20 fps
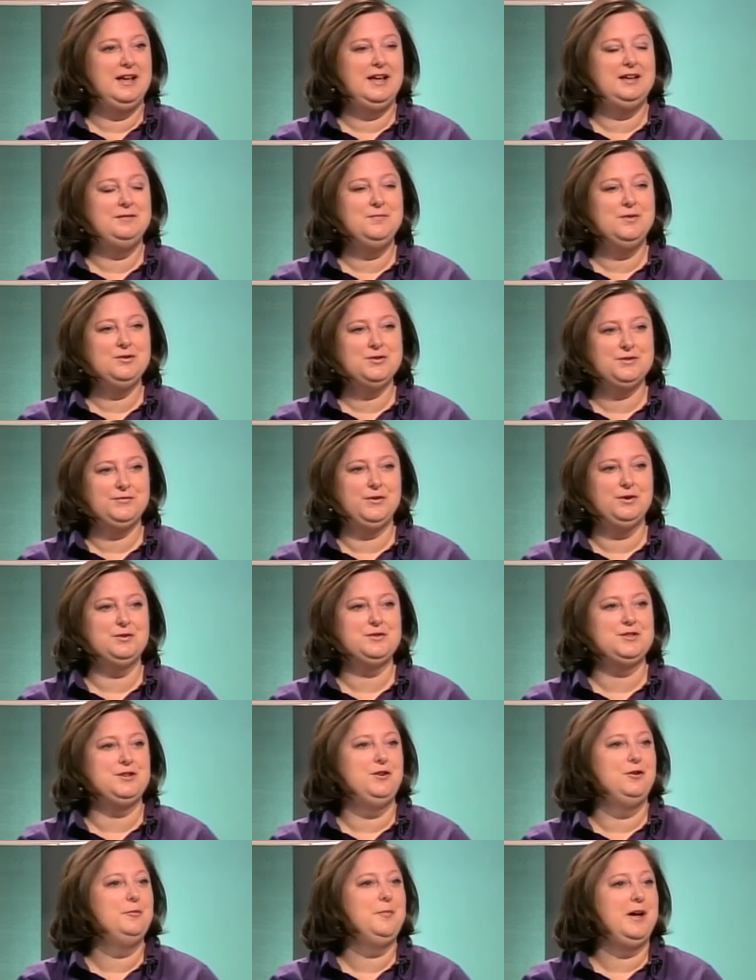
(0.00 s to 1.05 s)
And most
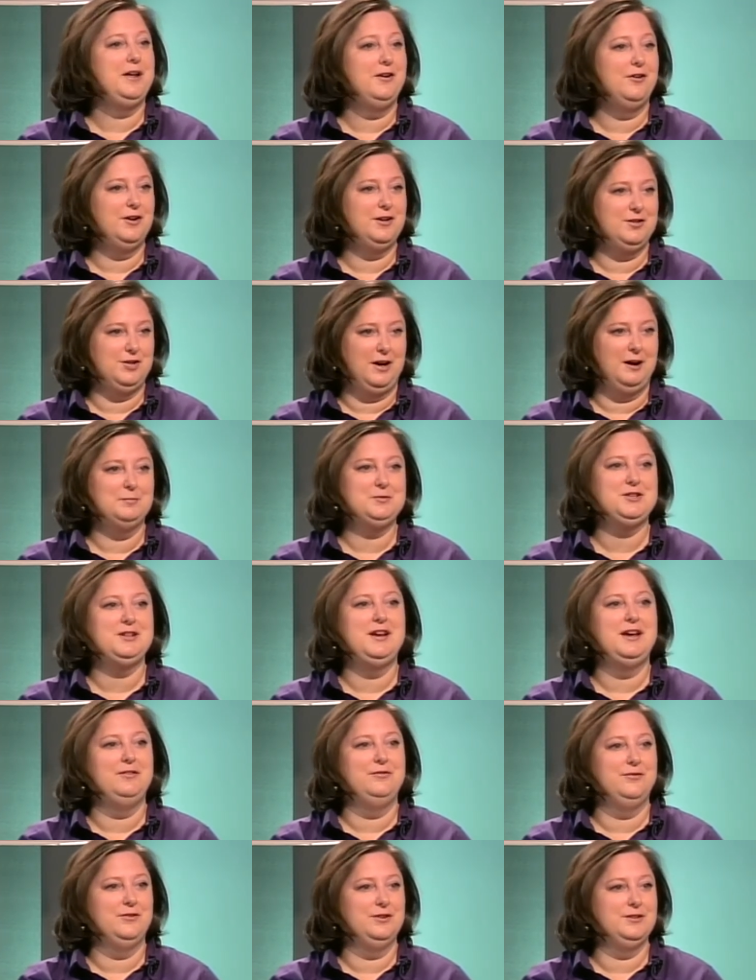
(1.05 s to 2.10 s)
folks know about our
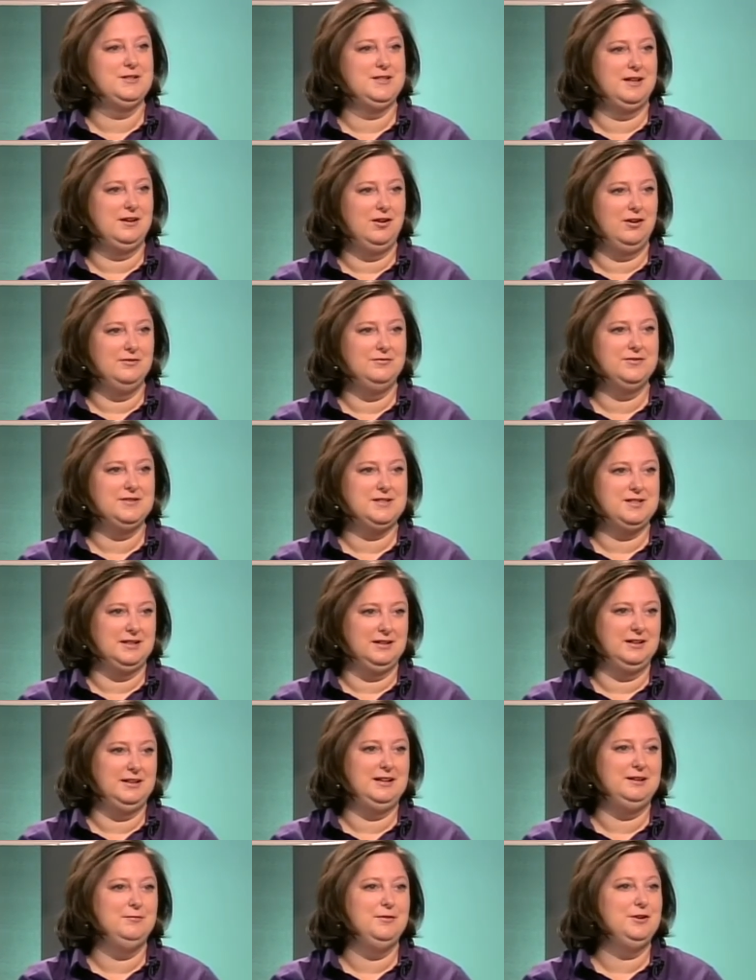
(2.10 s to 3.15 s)
adoption efforts at our
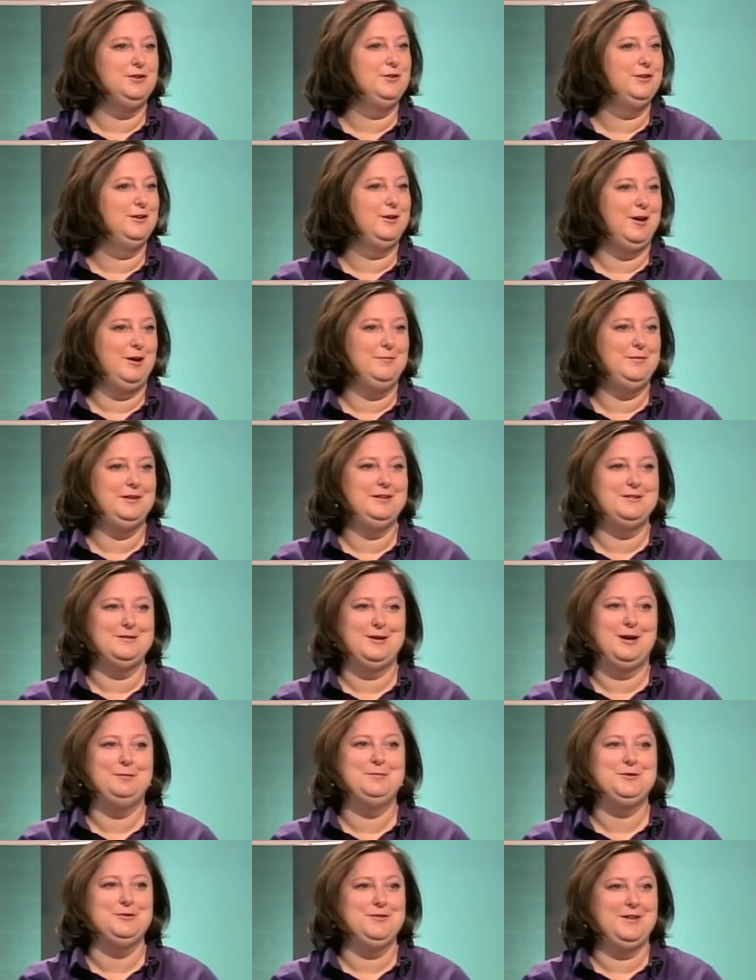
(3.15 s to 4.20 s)
facility where you can come and
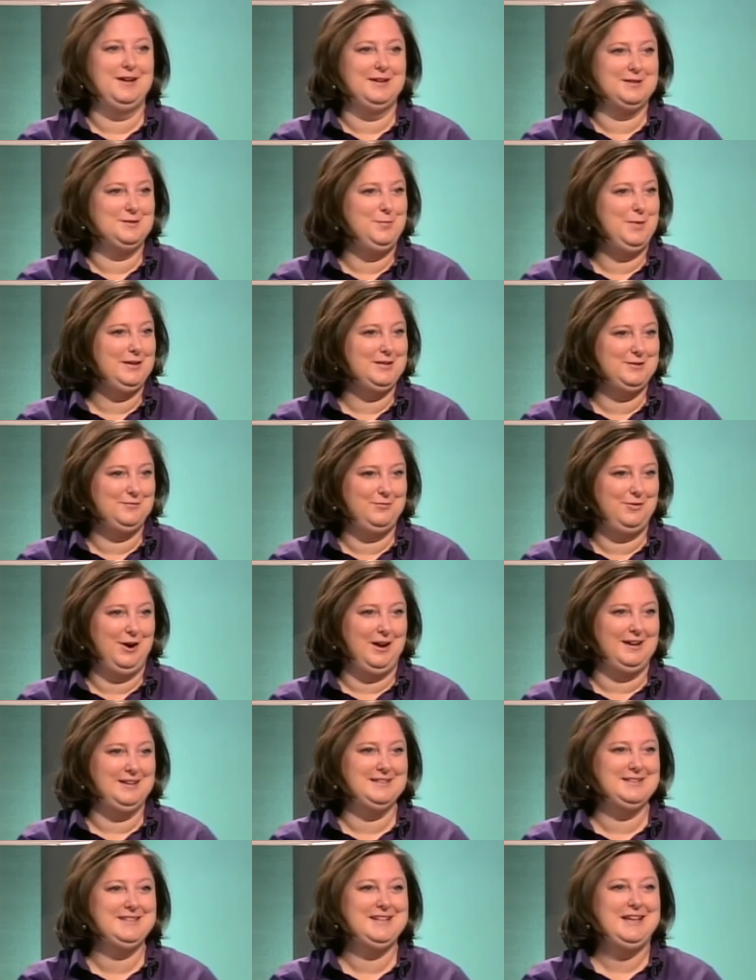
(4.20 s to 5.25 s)
adopt your next best
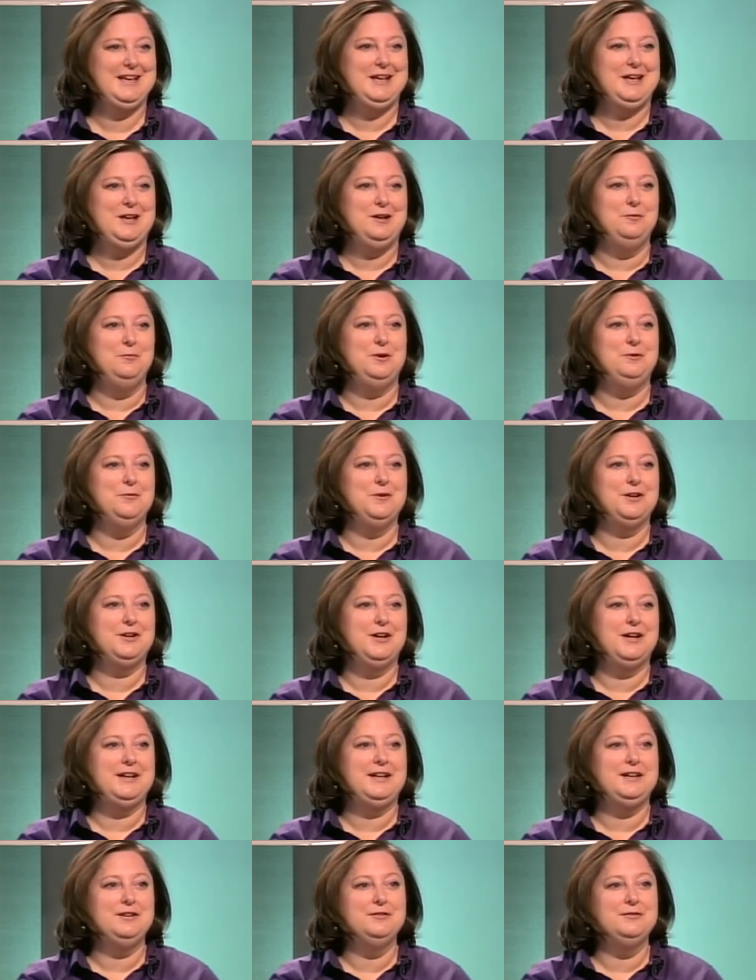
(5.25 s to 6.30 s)
friend. Mm -hmm. We work
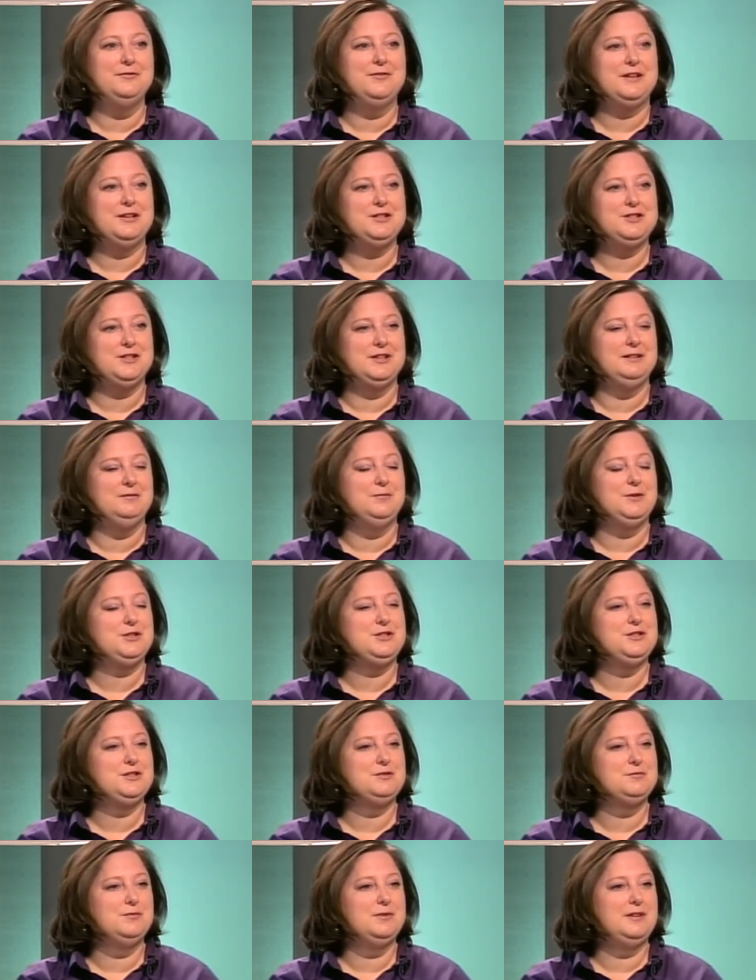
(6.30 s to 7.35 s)
on intervention,
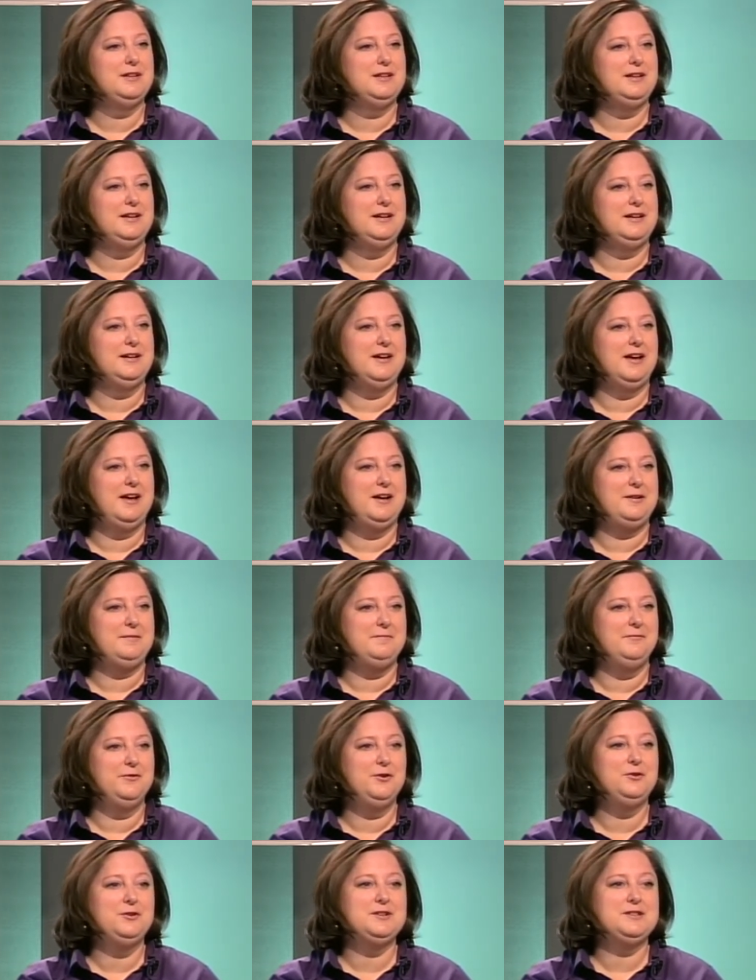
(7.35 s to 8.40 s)
which is really
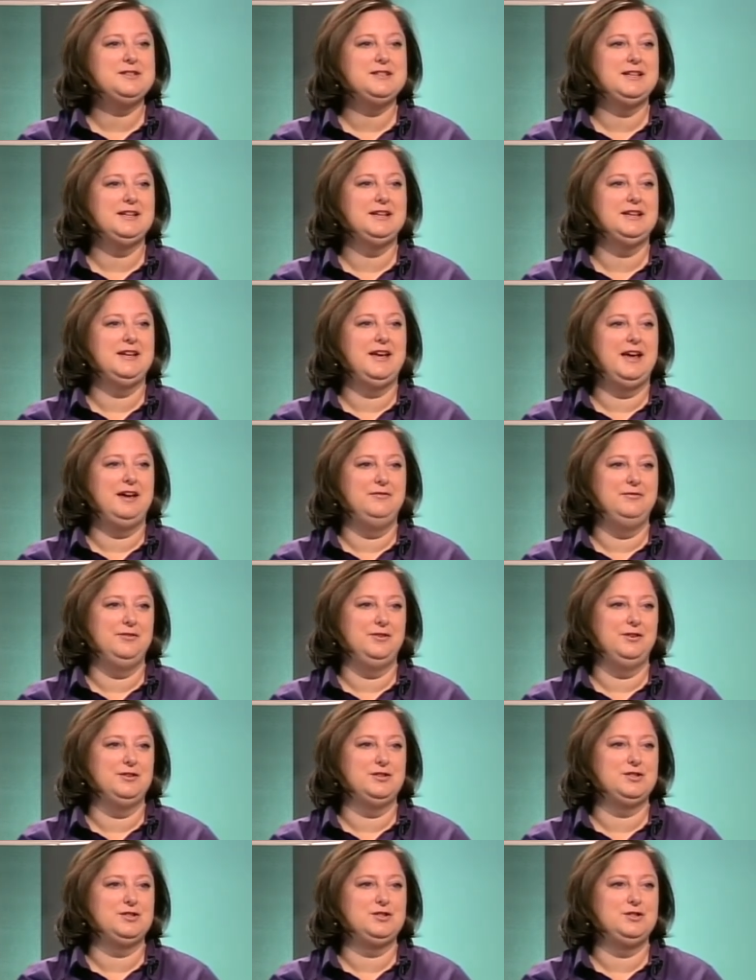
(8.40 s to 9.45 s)
um, focusing
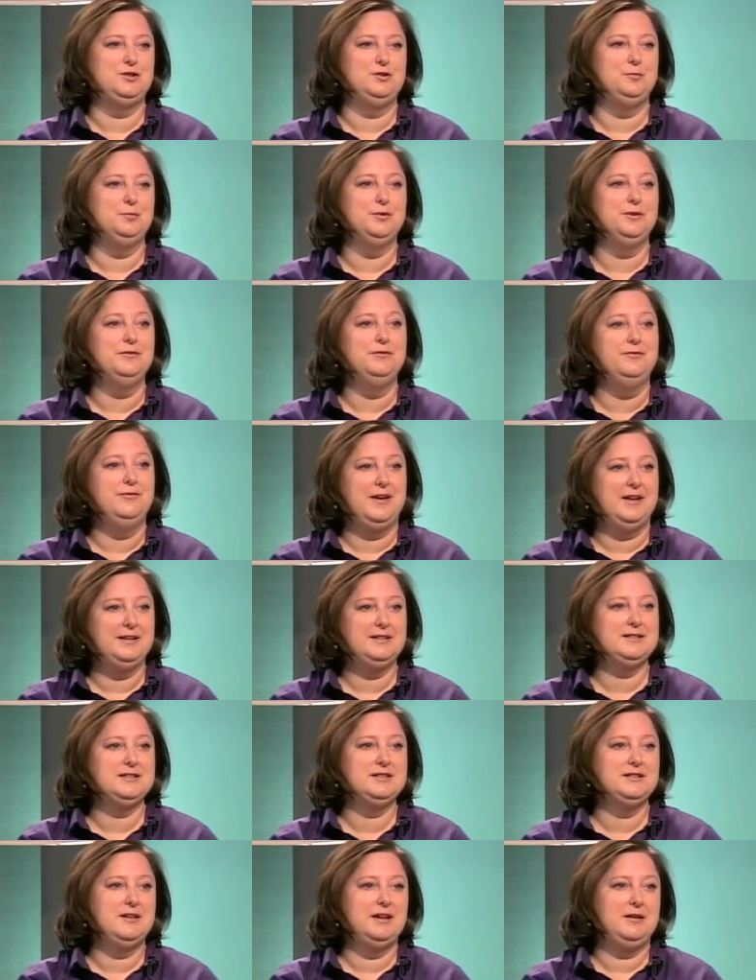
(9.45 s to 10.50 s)
efforts to
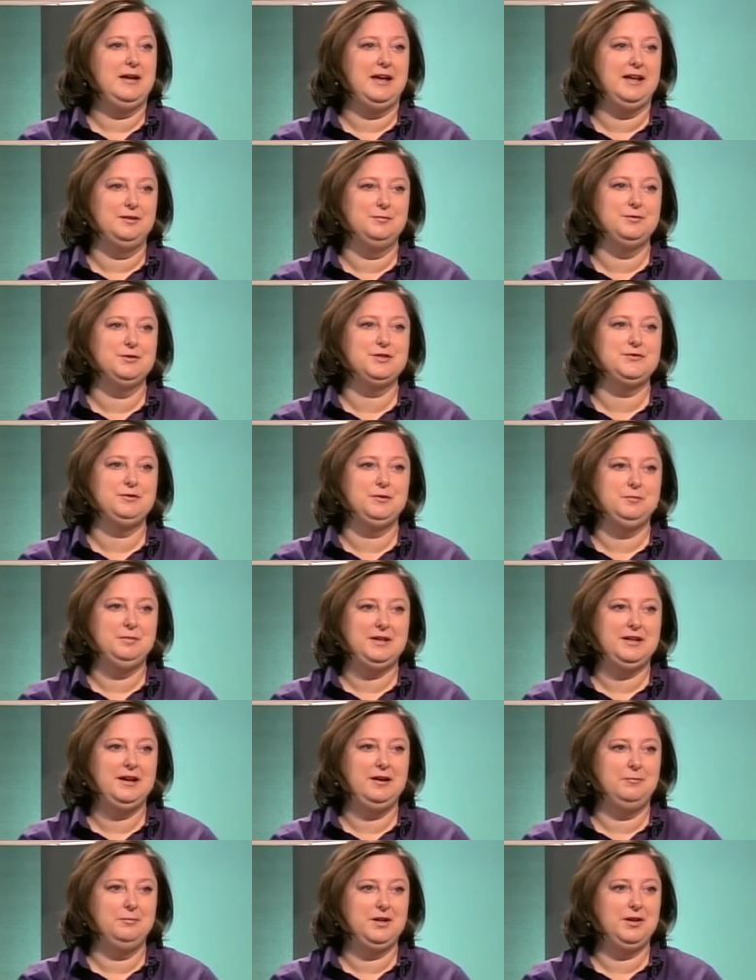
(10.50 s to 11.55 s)
prevent animals from
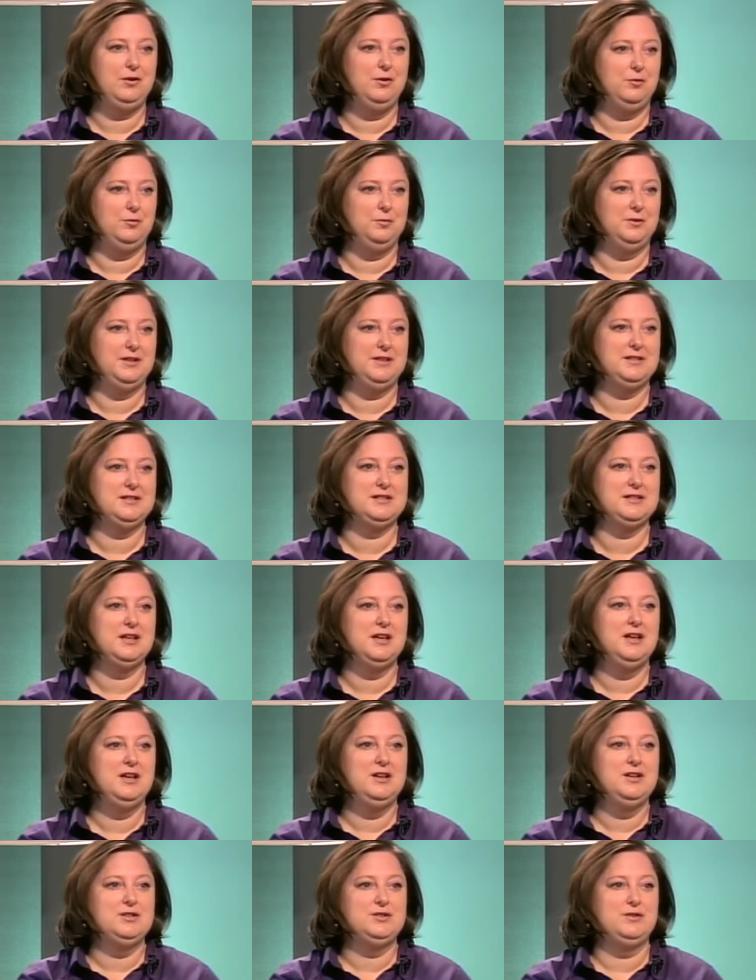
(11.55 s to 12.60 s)
becoming homeless.